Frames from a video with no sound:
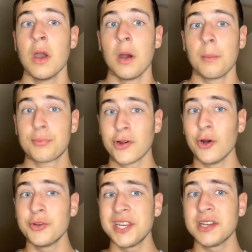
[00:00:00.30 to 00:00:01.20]

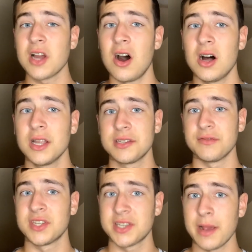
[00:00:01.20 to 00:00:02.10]
Pros and cons of
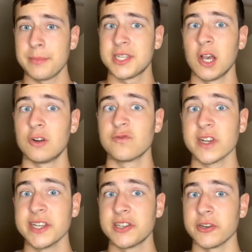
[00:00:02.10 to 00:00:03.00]
stem cell
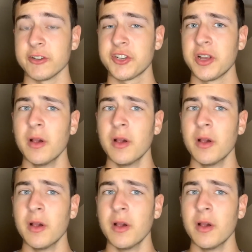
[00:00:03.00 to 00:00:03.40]
research.